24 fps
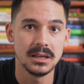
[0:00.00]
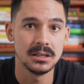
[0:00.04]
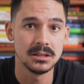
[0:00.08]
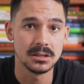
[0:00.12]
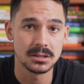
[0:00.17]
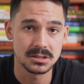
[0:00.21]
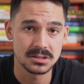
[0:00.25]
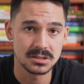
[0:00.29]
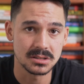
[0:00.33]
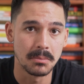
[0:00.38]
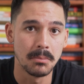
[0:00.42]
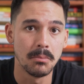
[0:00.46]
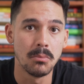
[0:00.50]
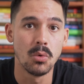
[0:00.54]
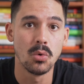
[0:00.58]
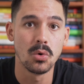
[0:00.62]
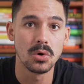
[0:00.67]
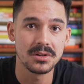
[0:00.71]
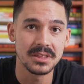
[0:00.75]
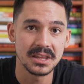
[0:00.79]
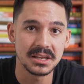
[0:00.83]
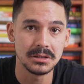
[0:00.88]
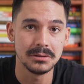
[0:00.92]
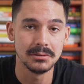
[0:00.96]
And it's the
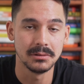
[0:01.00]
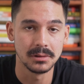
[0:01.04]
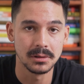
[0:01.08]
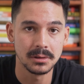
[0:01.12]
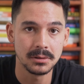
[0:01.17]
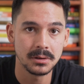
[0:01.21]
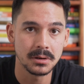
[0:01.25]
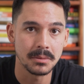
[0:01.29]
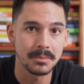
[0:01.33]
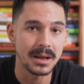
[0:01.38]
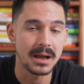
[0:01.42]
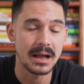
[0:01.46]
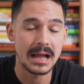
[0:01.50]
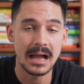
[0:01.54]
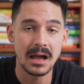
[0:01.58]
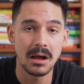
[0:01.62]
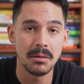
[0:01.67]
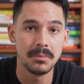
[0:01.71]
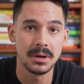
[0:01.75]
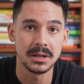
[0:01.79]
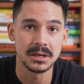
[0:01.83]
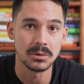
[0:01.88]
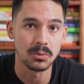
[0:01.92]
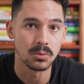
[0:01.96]
more that you learn about
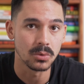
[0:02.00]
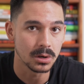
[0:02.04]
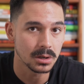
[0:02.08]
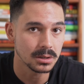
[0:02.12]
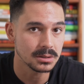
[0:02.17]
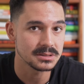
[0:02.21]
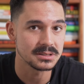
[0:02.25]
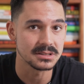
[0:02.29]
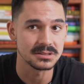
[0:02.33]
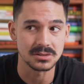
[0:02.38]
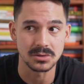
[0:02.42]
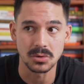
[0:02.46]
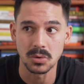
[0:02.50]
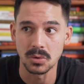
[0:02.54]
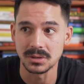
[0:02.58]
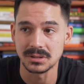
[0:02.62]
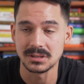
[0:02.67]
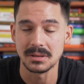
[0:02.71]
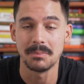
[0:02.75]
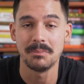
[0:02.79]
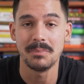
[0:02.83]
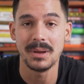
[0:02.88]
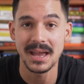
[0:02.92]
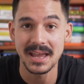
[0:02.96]
how money works is
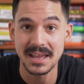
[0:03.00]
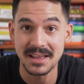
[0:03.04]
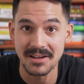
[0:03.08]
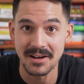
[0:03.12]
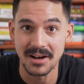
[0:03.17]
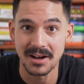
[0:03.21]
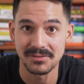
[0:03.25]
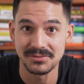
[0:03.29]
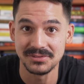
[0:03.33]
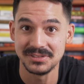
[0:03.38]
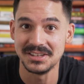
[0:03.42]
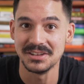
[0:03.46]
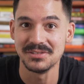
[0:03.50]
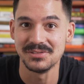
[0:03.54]
going to pay off